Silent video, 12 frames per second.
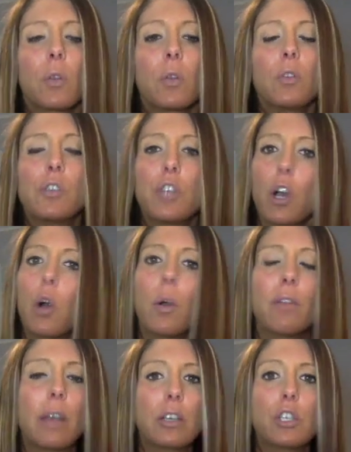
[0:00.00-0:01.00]
Joe
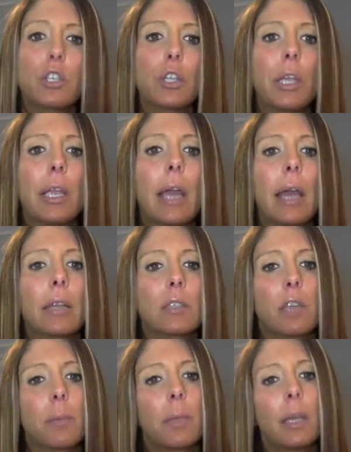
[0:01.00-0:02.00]
eventually ends
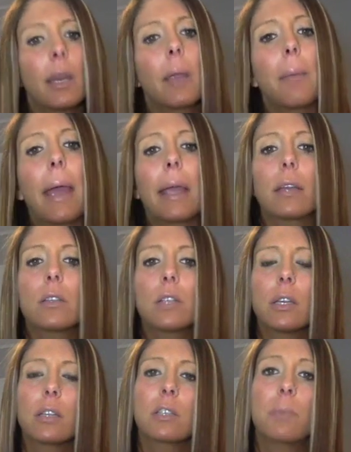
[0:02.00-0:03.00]
up getting back into
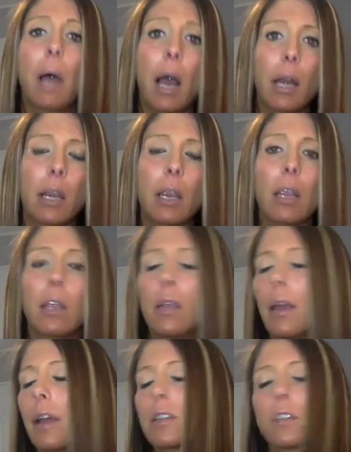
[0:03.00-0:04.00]
his body. He
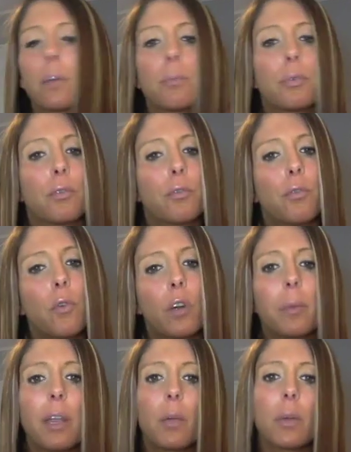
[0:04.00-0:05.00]
ends up
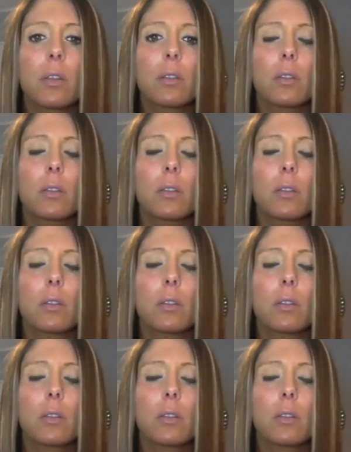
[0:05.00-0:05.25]
performing with